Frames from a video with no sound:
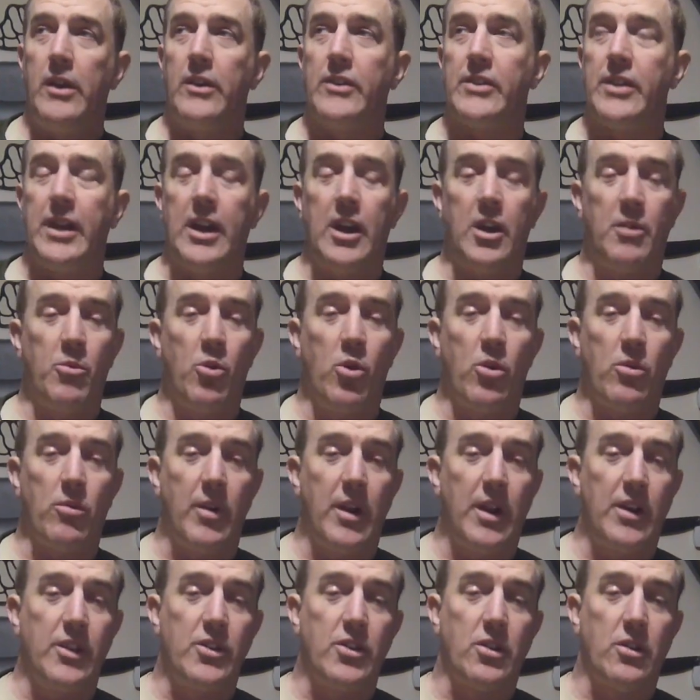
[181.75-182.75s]
is an airborne
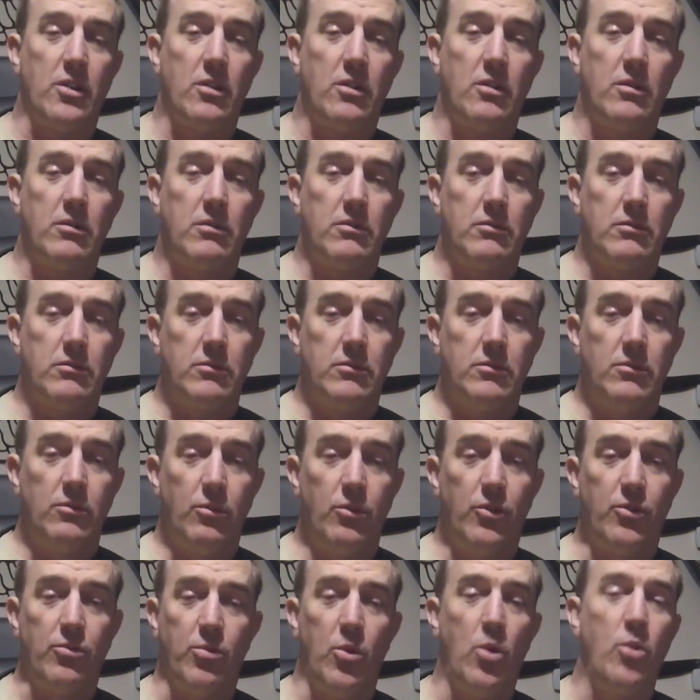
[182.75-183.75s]
ranger,
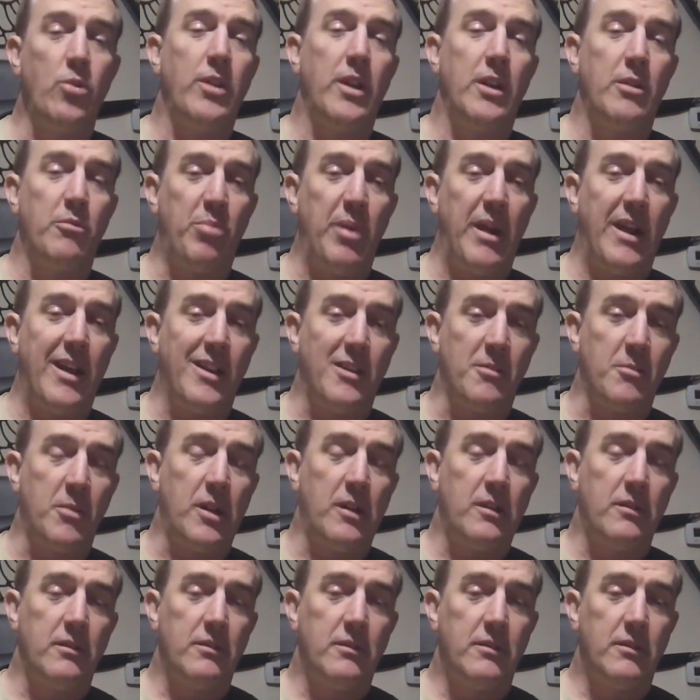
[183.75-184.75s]
who's wounded in
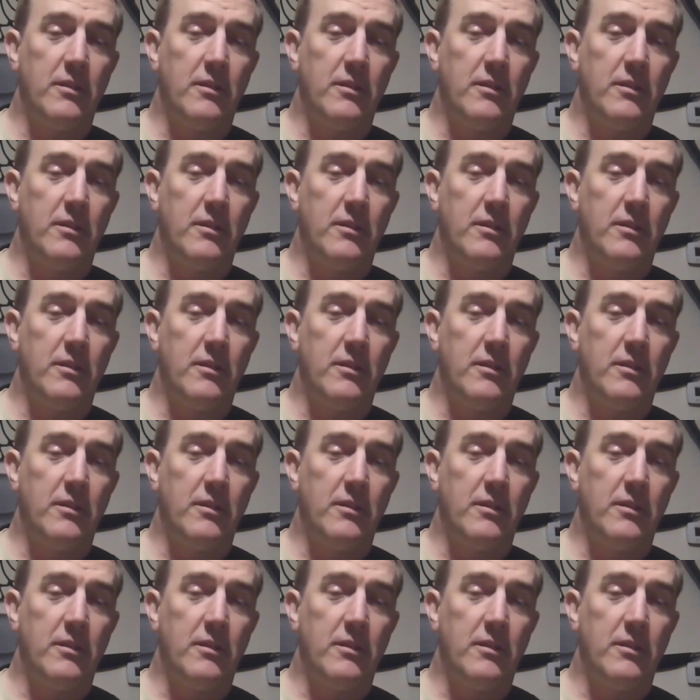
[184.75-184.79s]
Panama.